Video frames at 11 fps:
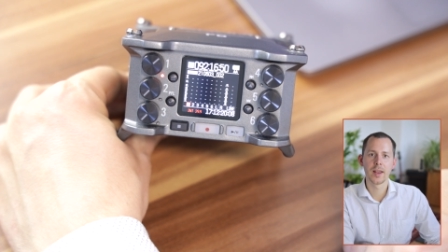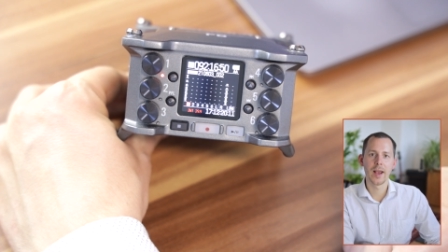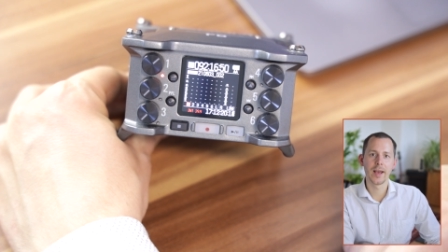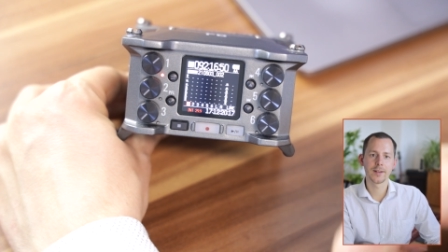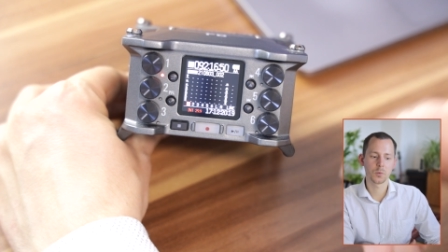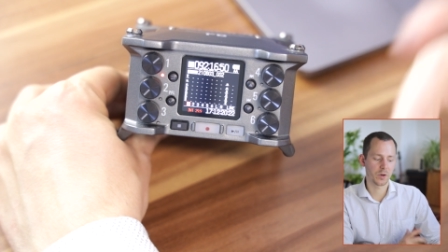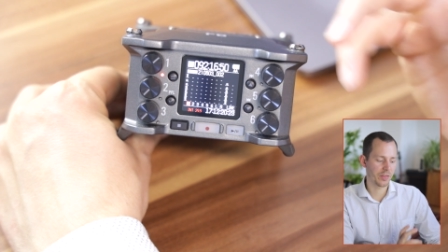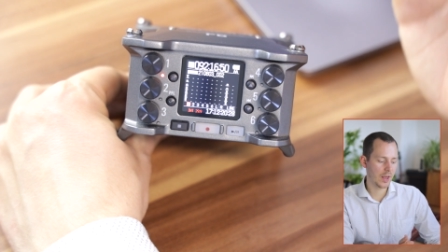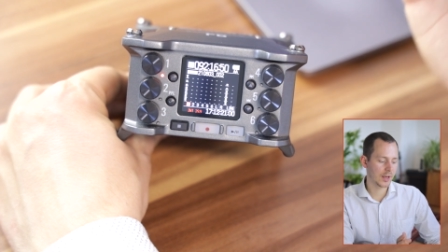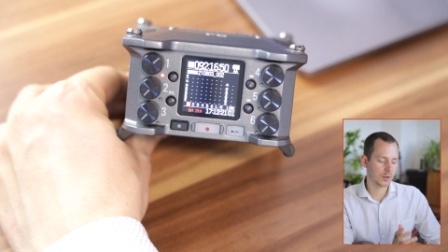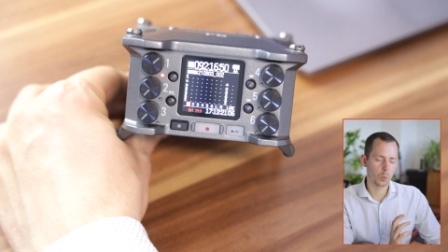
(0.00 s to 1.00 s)
and with
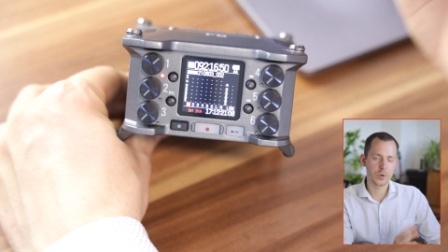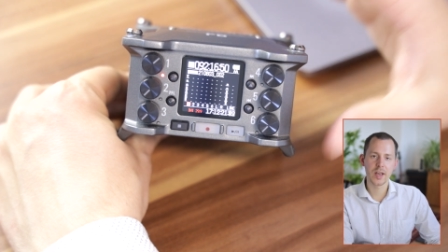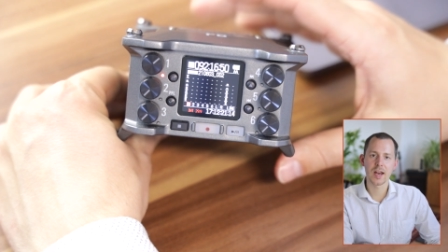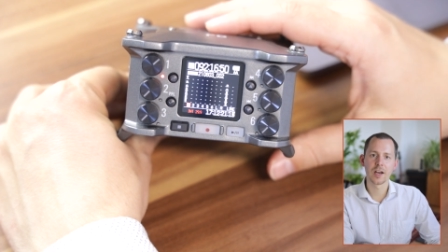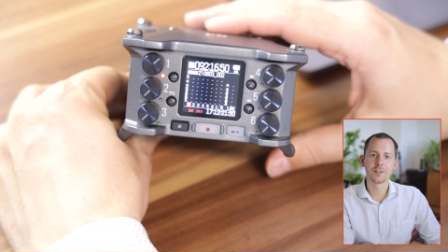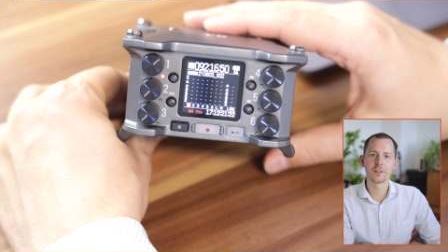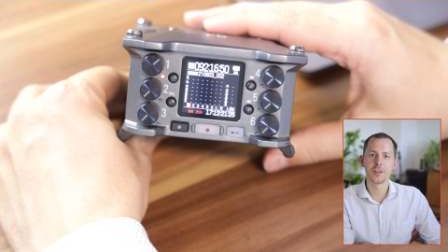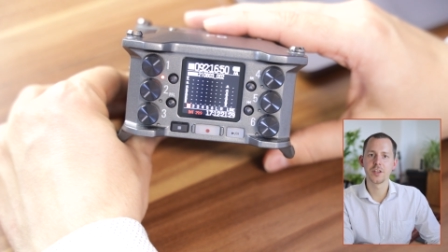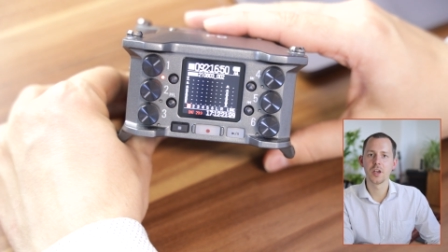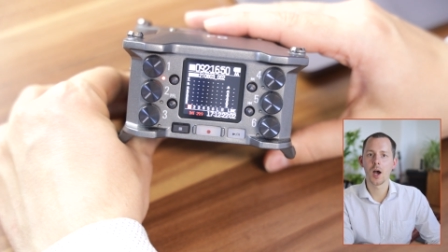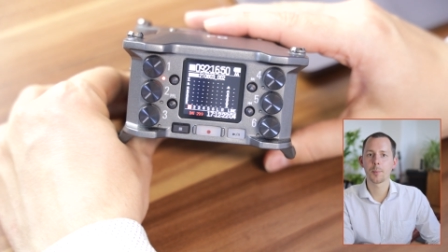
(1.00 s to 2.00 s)
that, we have
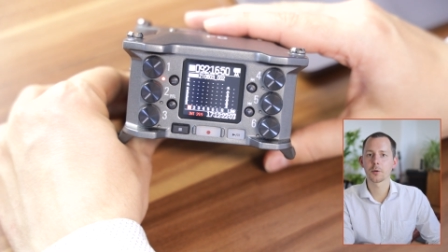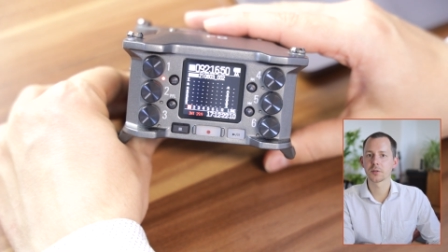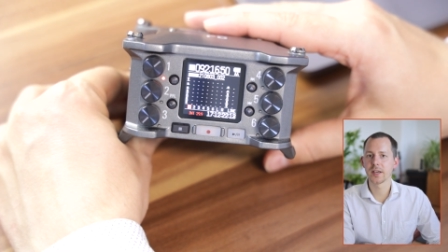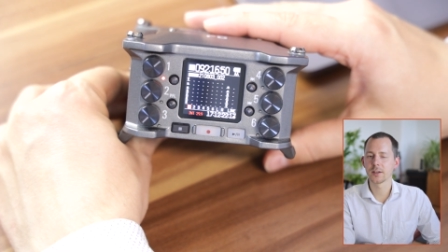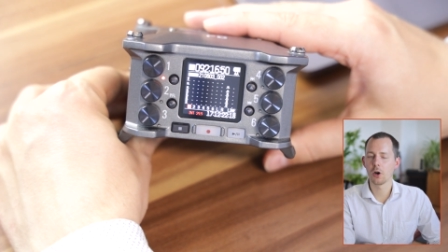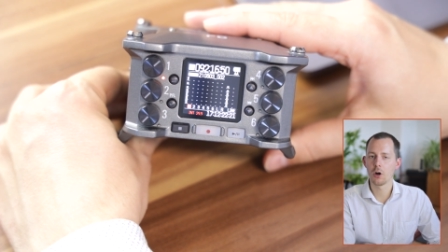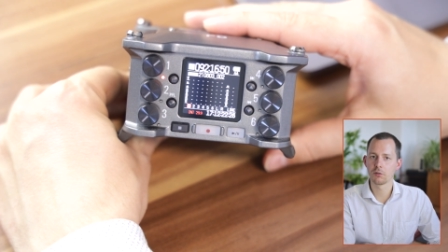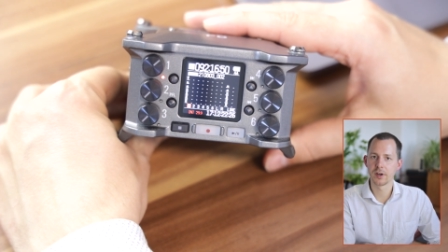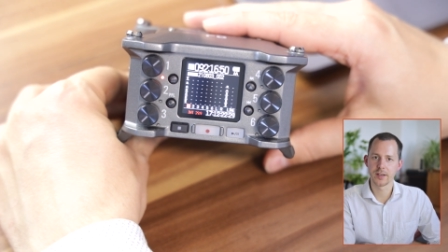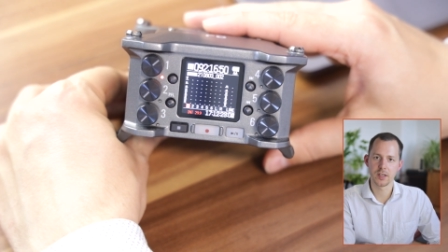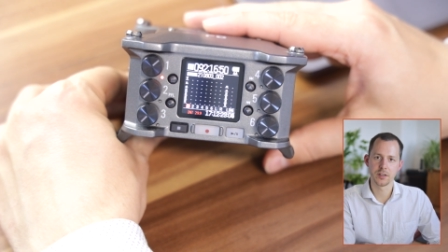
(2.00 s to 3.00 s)
the upgrade already